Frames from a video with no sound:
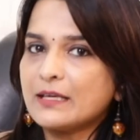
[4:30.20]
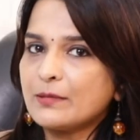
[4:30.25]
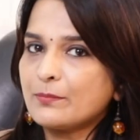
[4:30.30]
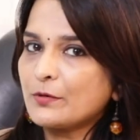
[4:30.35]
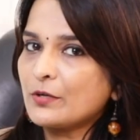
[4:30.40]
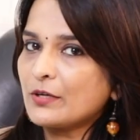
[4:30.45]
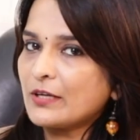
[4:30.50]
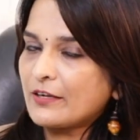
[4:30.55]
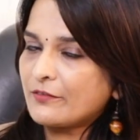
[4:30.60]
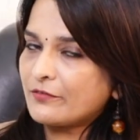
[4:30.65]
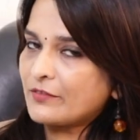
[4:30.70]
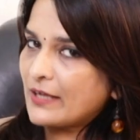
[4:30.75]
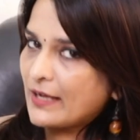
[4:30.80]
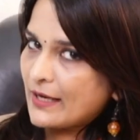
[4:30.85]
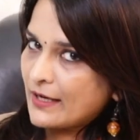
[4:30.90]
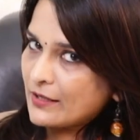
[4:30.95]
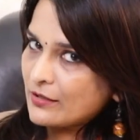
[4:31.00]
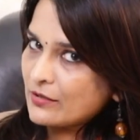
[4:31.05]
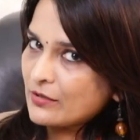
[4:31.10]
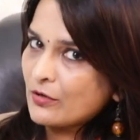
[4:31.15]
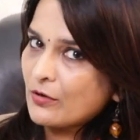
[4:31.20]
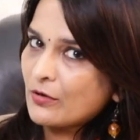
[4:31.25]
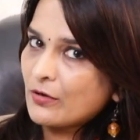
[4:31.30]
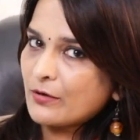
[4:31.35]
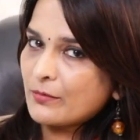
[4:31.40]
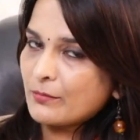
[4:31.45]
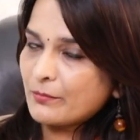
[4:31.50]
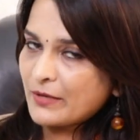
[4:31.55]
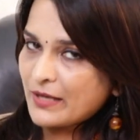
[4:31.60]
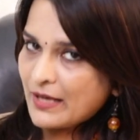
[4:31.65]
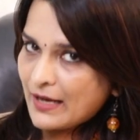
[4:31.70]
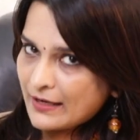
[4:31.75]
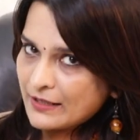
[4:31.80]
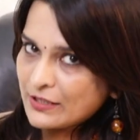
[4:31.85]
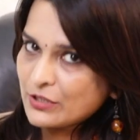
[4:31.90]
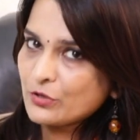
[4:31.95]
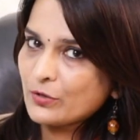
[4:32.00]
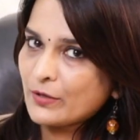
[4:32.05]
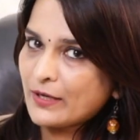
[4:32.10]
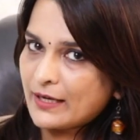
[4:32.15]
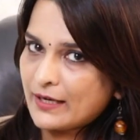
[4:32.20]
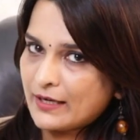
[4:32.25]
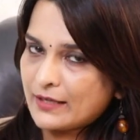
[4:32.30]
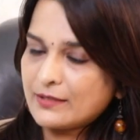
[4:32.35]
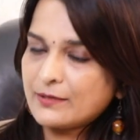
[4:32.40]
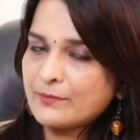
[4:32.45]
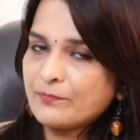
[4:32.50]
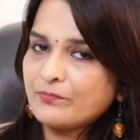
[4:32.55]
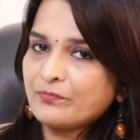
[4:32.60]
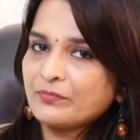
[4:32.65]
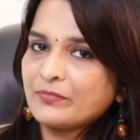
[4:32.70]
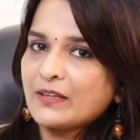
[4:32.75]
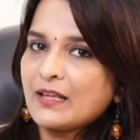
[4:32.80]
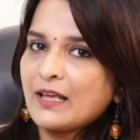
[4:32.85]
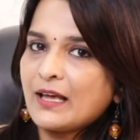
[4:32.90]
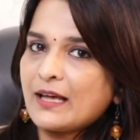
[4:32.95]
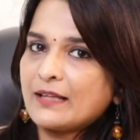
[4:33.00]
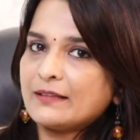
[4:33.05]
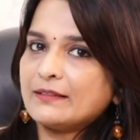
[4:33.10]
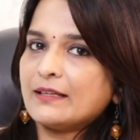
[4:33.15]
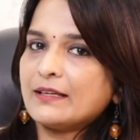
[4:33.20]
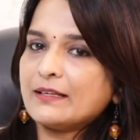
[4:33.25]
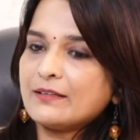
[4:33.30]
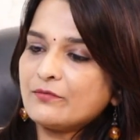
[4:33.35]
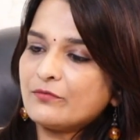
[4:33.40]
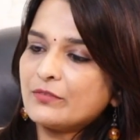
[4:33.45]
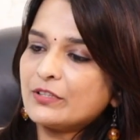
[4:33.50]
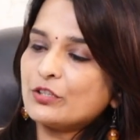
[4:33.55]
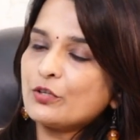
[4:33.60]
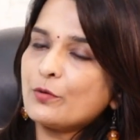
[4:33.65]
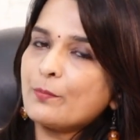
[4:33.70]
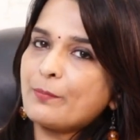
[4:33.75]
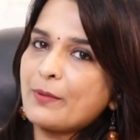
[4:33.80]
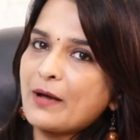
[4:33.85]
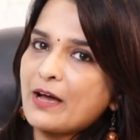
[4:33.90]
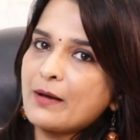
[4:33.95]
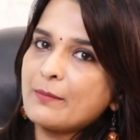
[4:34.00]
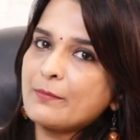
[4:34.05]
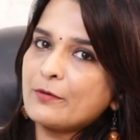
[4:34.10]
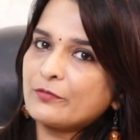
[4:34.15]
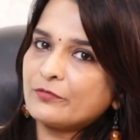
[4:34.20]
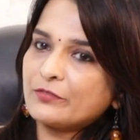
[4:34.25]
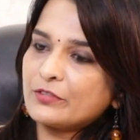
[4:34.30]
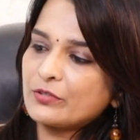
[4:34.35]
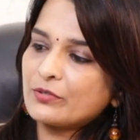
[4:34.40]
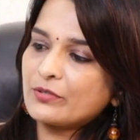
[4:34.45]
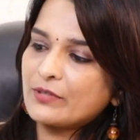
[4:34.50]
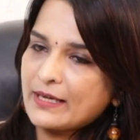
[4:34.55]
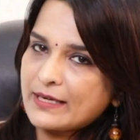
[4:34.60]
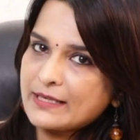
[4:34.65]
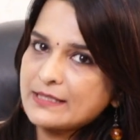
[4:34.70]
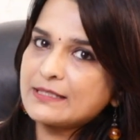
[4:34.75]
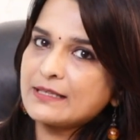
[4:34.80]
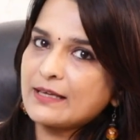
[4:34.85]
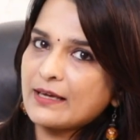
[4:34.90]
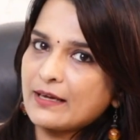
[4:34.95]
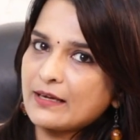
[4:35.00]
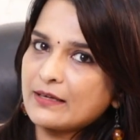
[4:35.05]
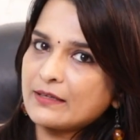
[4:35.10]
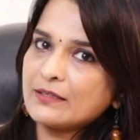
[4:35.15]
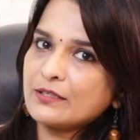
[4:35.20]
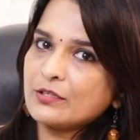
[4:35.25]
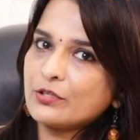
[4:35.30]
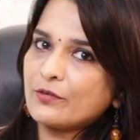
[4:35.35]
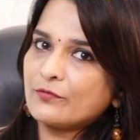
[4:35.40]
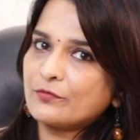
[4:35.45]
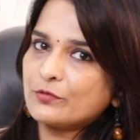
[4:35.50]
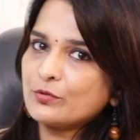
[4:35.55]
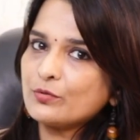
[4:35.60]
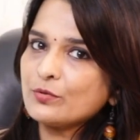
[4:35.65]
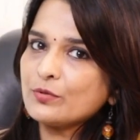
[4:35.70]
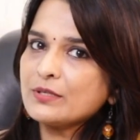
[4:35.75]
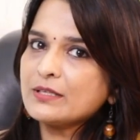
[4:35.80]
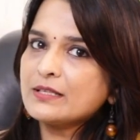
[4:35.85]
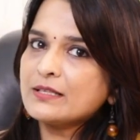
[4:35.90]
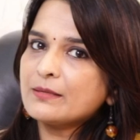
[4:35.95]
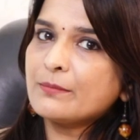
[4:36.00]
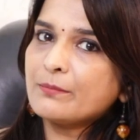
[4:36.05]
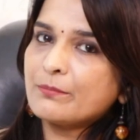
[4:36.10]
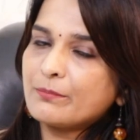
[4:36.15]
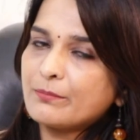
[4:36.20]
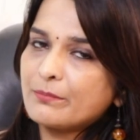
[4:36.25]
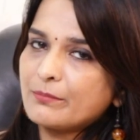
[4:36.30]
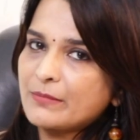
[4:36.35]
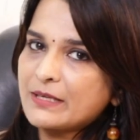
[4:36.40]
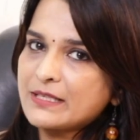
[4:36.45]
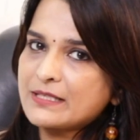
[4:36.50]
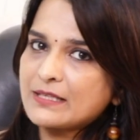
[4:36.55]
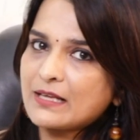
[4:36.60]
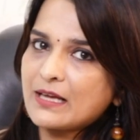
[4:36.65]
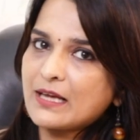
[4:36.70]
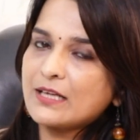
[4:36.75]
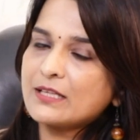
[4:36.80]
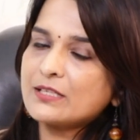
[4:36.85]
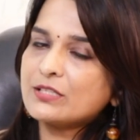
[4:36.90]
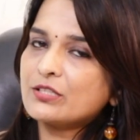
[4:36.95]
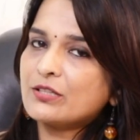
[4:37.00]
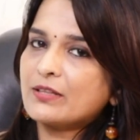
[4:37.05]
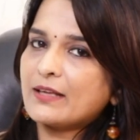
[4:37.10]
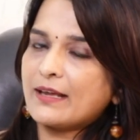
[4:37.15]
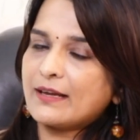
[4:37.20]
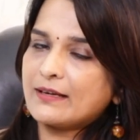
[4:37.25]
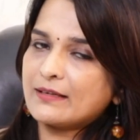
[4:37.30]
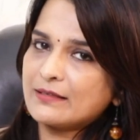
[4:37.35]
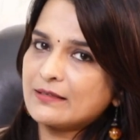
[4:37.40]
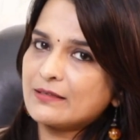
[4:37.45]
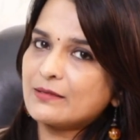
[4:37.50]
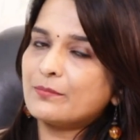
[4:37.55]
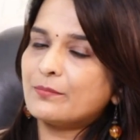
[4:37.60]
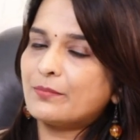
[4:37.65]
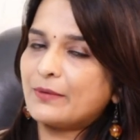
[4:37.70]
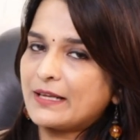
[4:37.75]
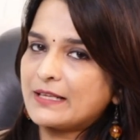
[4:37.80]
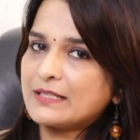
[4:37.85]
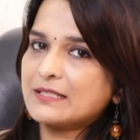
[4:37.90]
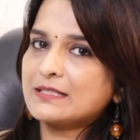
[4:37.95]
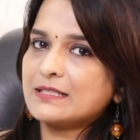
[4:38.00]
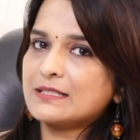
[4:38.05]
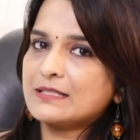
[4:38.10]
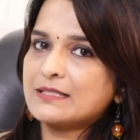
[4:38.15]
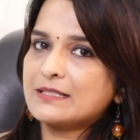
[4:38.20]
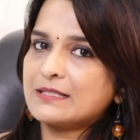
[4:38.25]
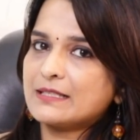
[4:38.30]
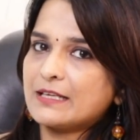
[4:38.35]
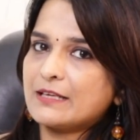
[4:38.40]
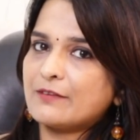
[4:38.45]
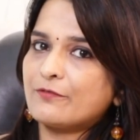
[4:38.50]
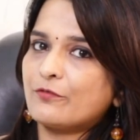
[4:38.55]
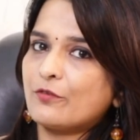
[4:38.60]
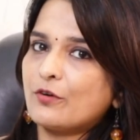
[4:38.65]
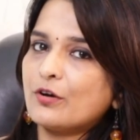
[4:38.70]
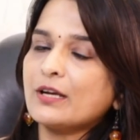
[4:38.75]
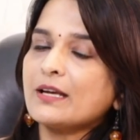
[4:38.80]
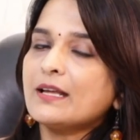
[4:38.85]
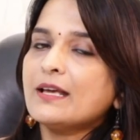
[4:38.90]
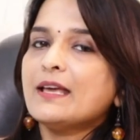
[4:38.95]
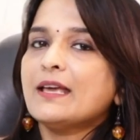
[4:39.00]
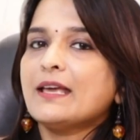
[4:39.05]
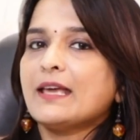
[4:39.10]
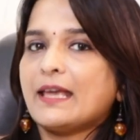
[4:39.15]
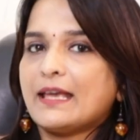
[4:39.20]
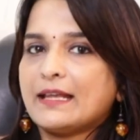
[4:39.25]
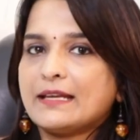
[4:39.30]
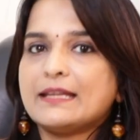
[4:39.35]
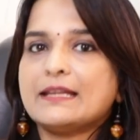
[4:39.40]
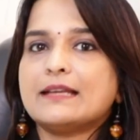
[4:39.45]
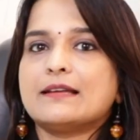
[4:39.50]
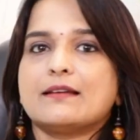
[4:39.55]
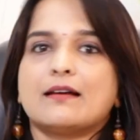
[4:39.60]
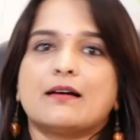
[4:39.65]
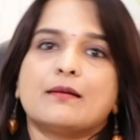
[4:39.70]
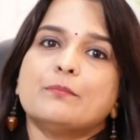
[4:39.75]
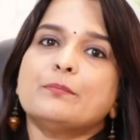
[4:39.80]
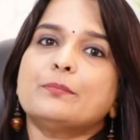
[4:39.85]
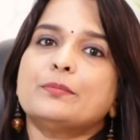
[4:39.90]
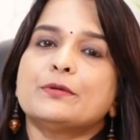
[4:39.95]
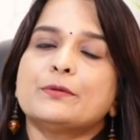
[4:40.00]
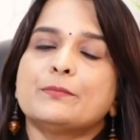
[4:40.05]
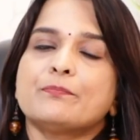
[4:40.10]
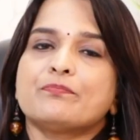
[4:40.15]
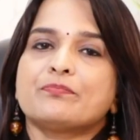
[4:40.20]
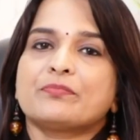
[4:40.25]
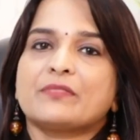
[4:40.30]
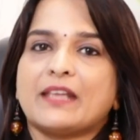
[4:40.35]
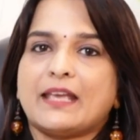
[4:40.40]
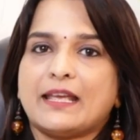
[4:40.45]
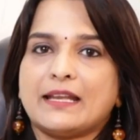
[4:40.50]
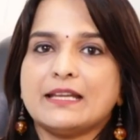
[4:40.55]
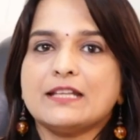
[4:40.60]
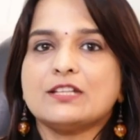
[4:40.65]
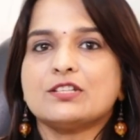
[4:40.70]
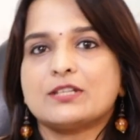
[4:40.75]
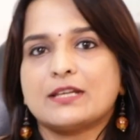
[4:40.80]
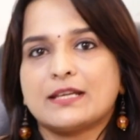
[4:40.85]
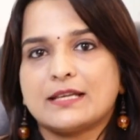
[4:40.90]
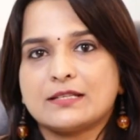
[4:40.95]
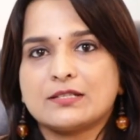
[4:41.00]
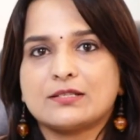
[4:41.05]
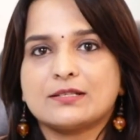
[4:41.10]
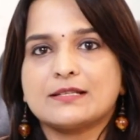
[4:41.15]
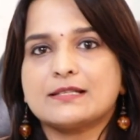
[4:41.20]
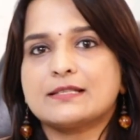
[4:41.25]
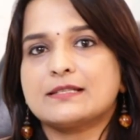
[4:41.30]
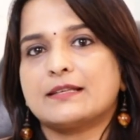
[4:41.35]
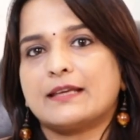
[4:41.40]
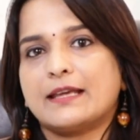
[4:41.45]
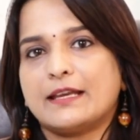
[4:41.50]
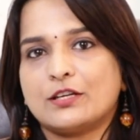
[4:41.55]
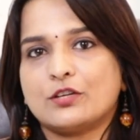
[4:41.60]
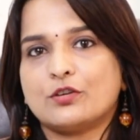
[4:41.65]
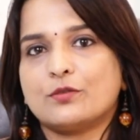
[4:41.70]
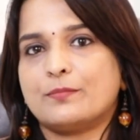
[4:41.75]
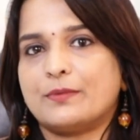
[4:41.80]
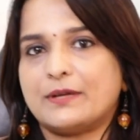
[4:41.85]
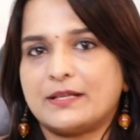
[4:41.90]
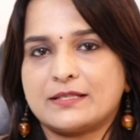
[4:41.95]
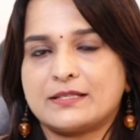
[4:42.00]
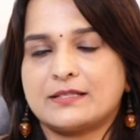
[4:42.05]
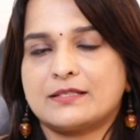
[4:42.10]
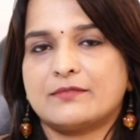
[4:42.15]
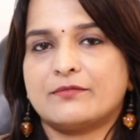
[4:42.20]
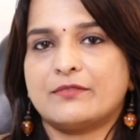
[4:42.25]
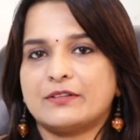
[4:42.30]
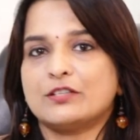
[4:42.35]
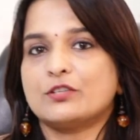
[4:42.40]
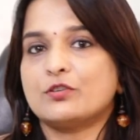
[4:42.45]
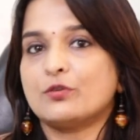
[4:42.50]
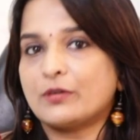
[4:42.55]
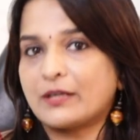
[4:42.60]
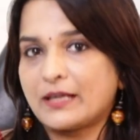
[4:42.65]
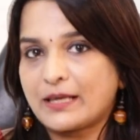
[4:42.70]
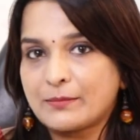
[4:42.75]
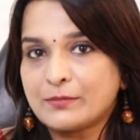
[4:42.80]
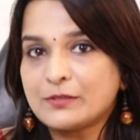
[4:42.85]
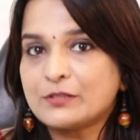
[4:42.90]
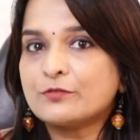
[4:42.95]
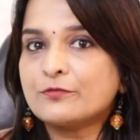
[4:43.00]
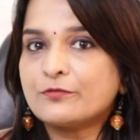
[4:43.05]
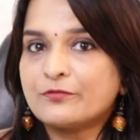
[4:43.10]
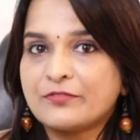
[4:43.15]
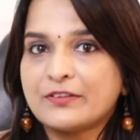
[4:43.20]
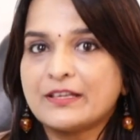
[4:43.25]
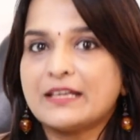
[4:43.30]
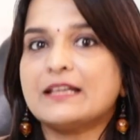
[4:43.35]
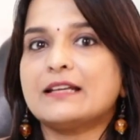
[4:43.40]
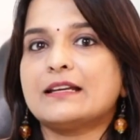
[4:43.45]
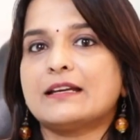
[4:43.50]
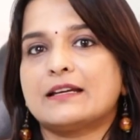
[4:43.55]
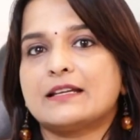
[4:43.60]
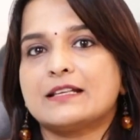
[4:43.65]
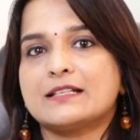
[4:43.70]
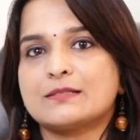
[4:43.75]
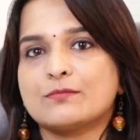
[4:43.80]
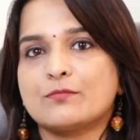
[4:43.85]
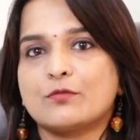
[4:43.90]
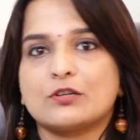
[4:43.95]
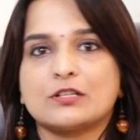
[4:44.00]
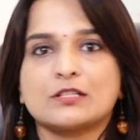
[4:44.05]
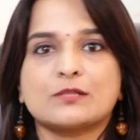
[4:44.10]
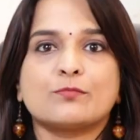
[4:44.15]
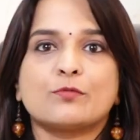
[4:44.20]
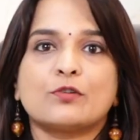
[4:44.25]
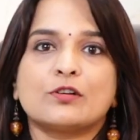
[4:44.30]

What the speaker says: keep your left hand behind your head, and then with your palm of your right hand, you have to massage the entire breast and see for any lump, any changes in your breast, whether you are able to feel any small